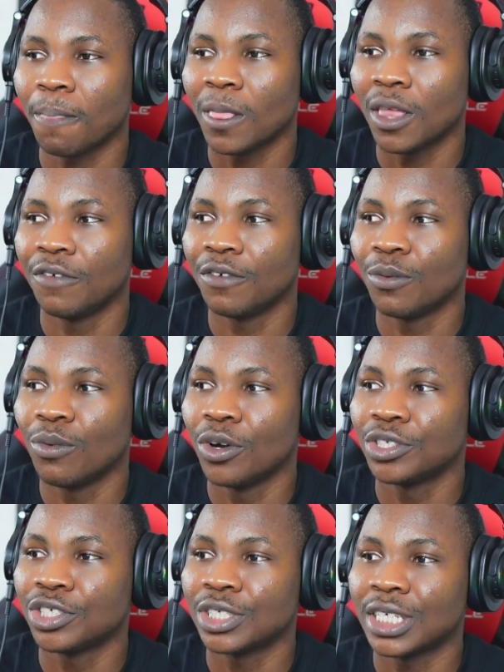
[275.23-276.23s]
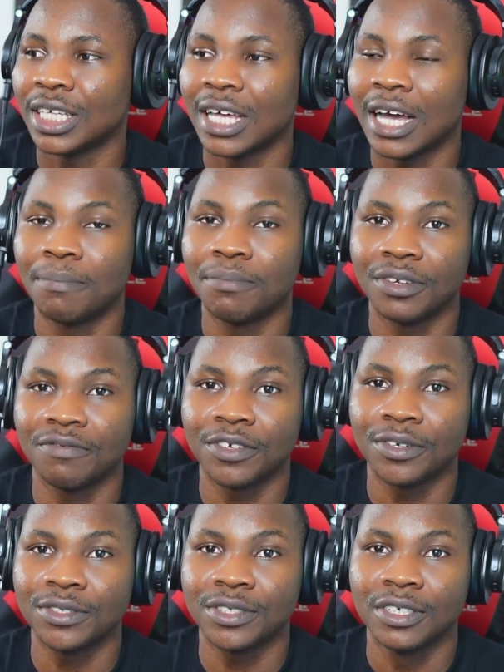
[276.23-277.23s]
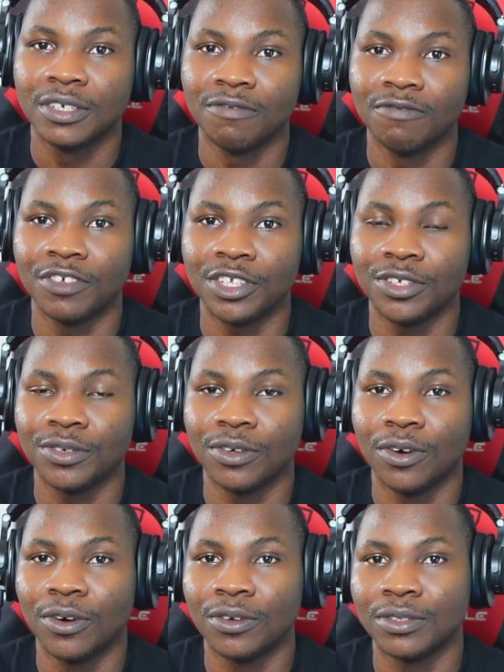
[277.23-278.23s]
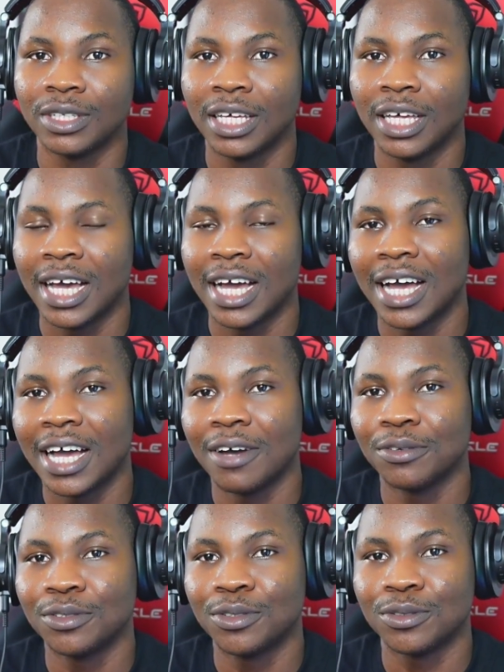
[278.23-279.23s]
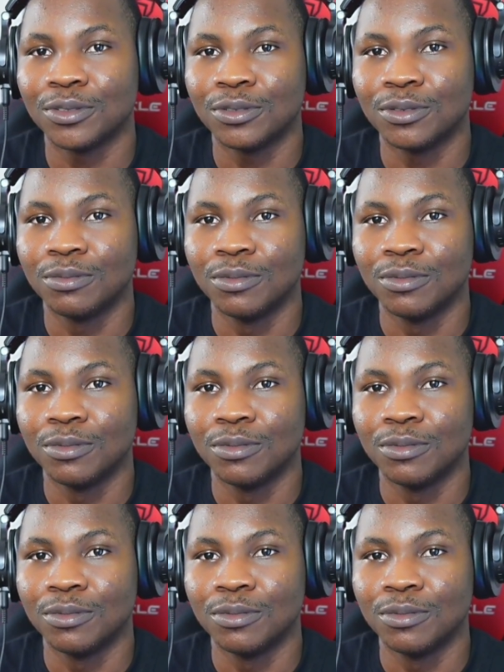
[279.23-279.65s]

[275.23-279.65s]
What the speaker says: if you watch in our previous video on how to